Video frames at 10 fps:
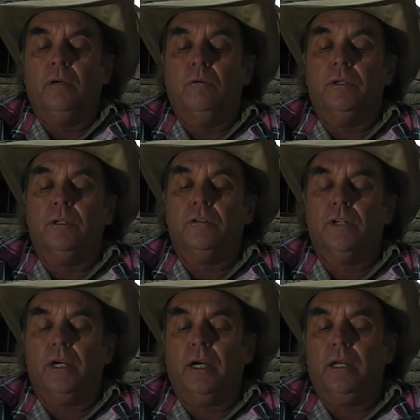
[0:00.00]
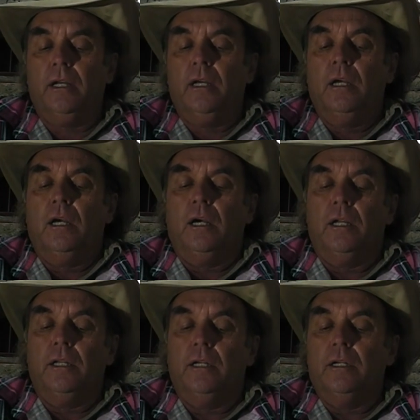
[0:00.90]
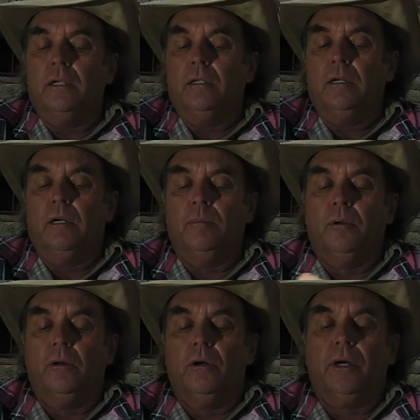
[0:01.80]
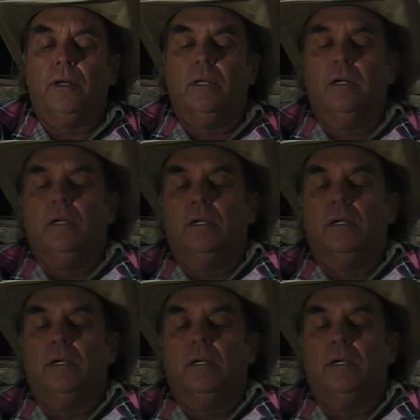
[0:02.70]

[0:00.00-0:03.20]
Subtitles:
when you start, and then apply it.